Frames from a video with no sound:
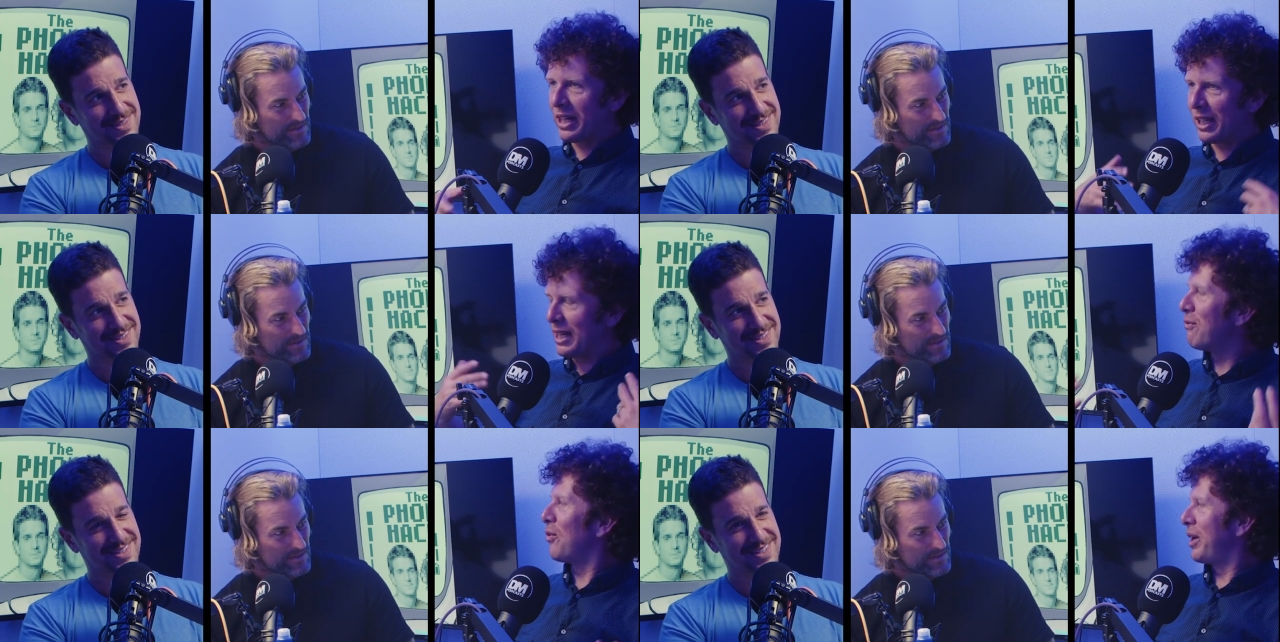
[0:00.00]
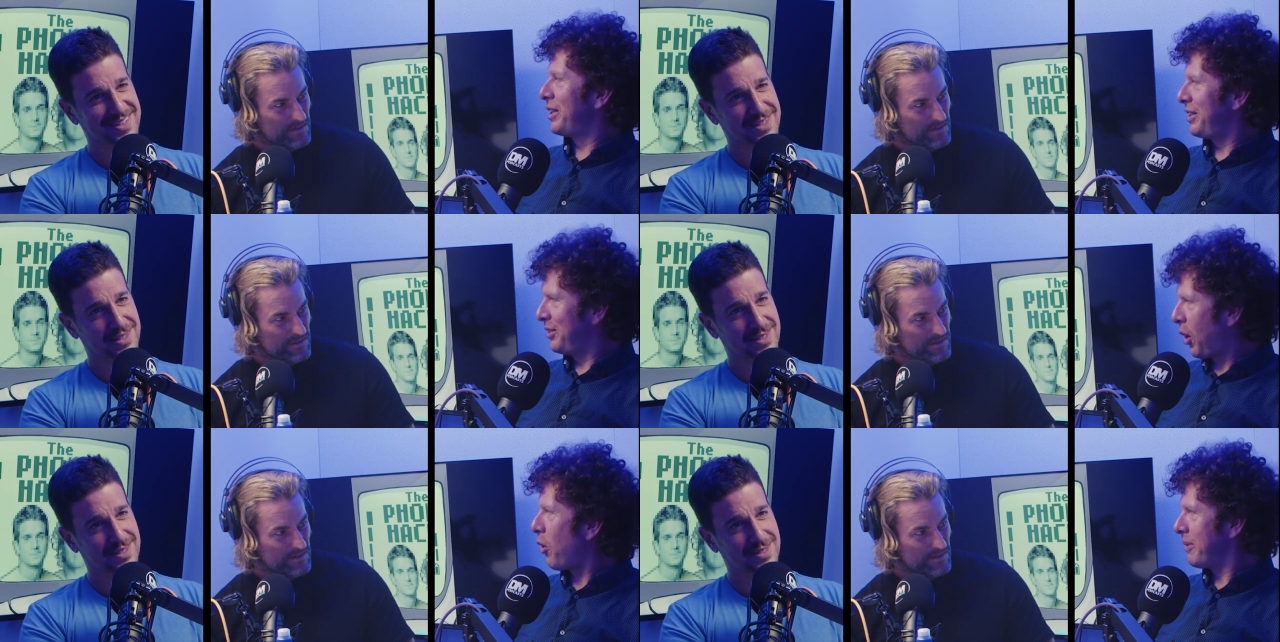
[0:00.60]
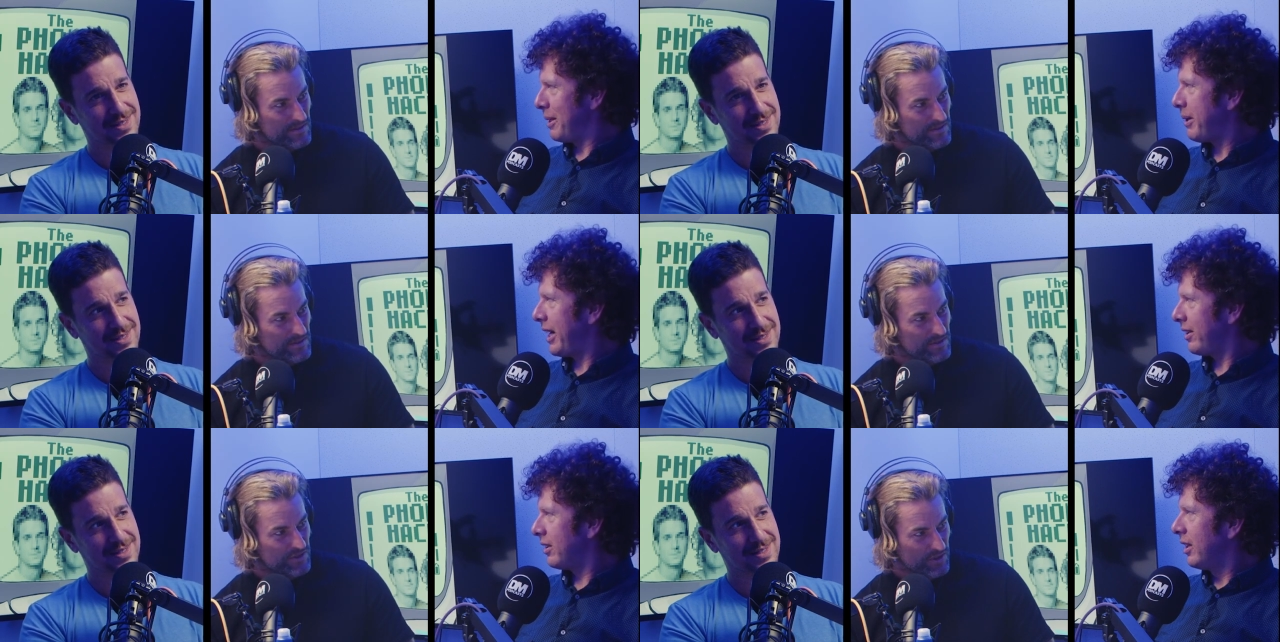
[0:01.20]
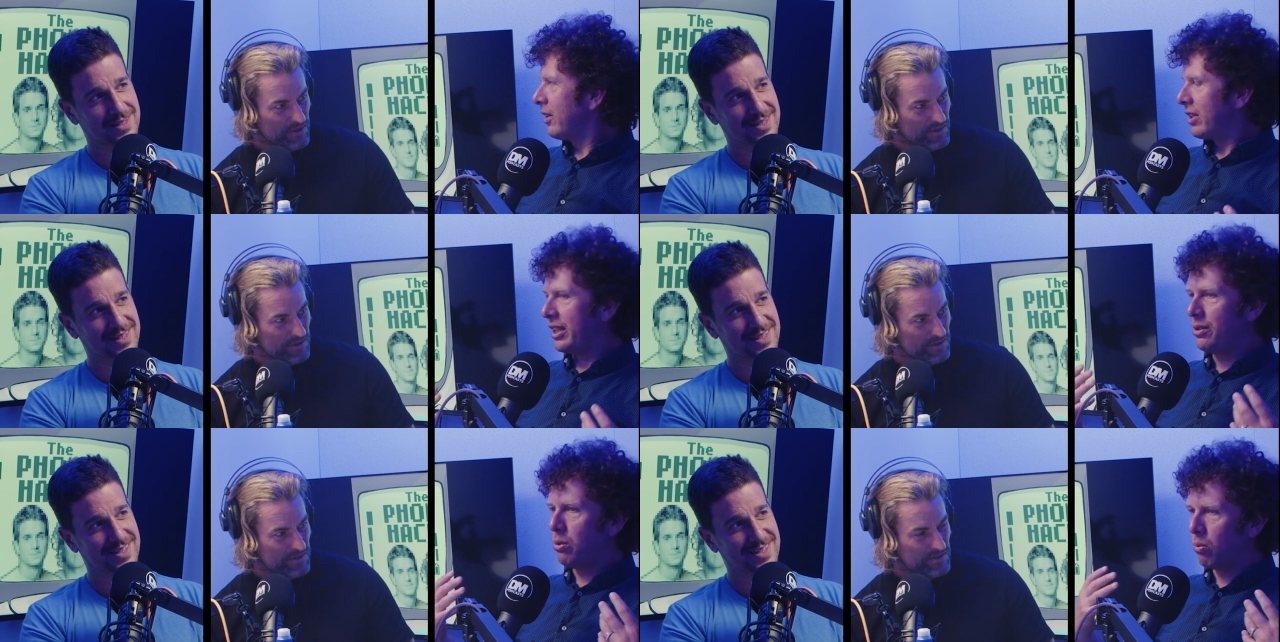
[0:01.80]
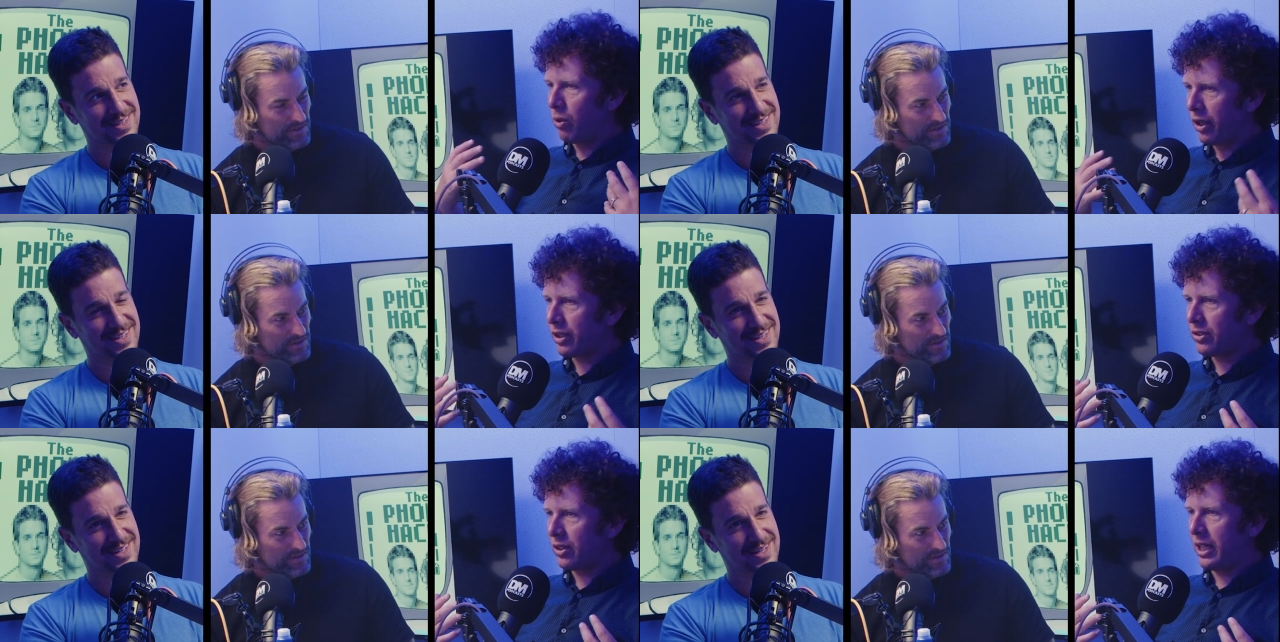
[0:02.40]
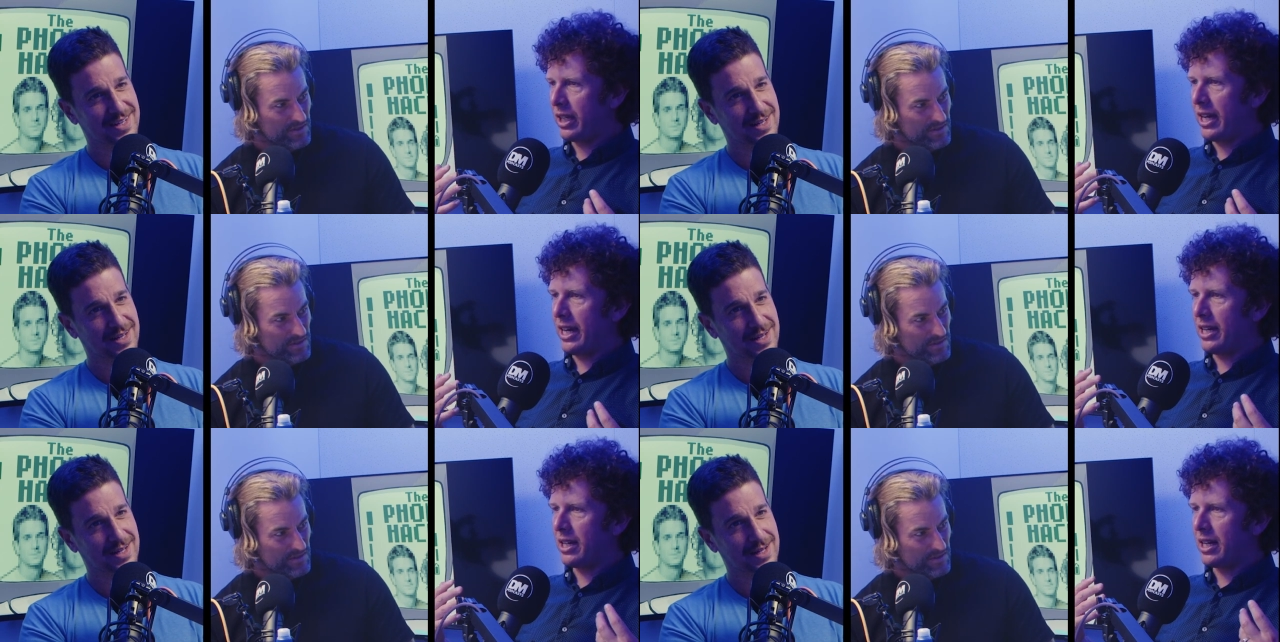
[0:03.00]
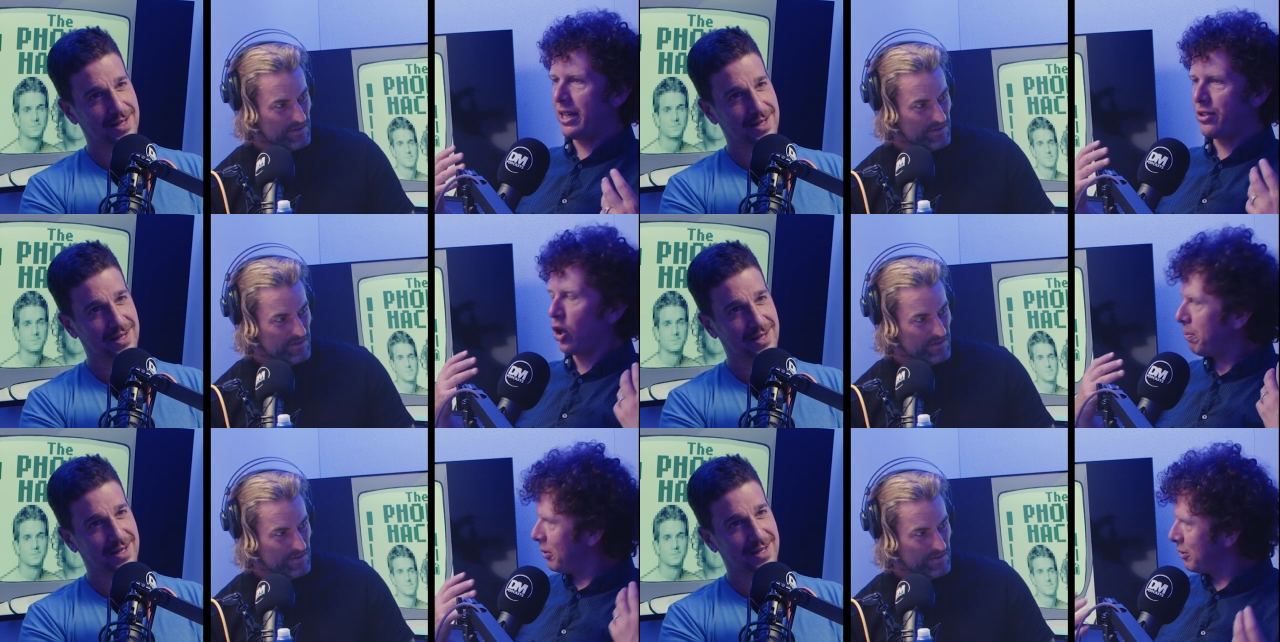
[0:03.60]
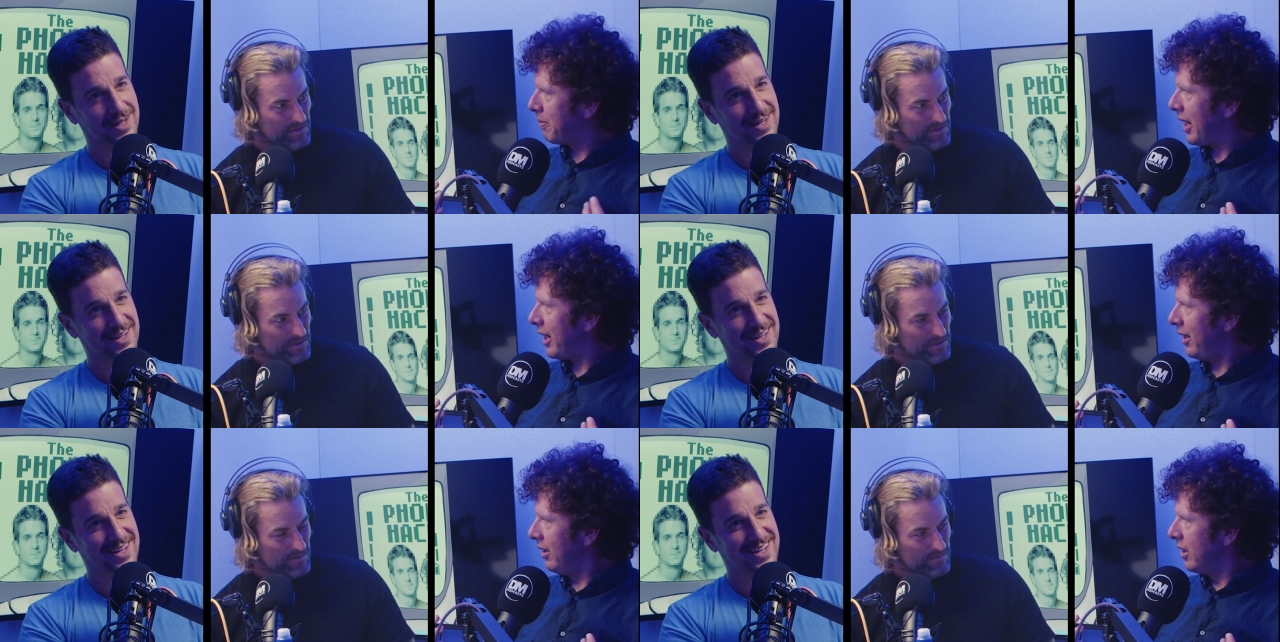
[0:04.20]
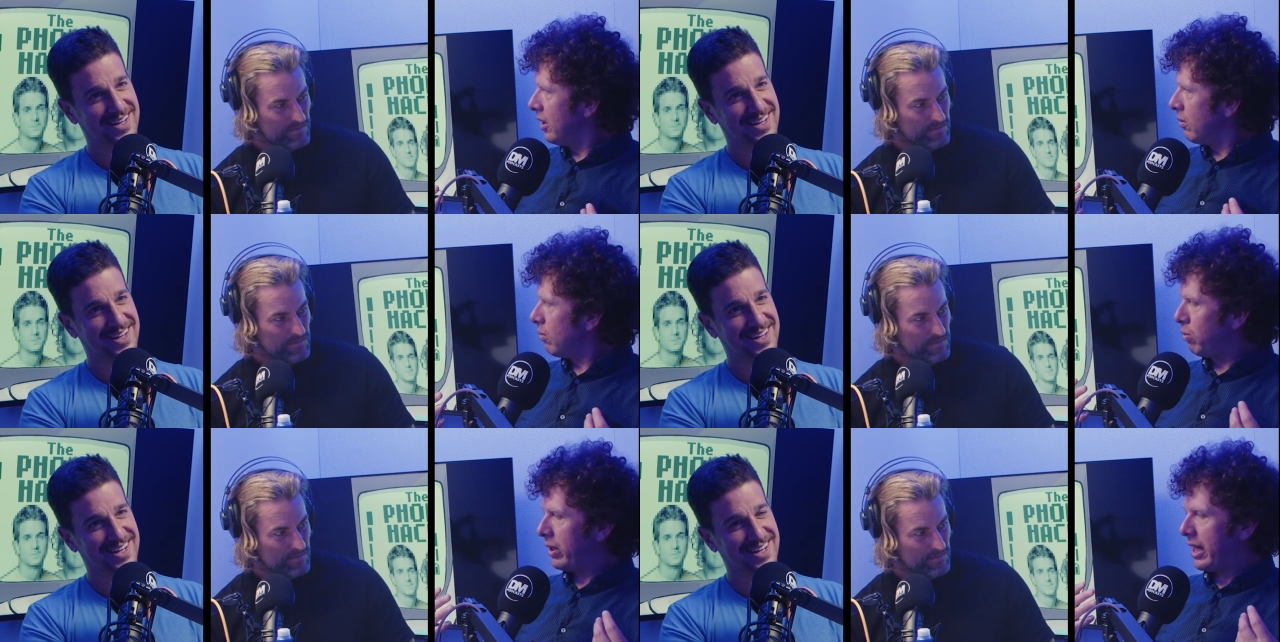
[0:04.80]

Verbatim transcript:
Speaker 1: relive one that you told me about. Sure. That you worked in a a topless bar, mm.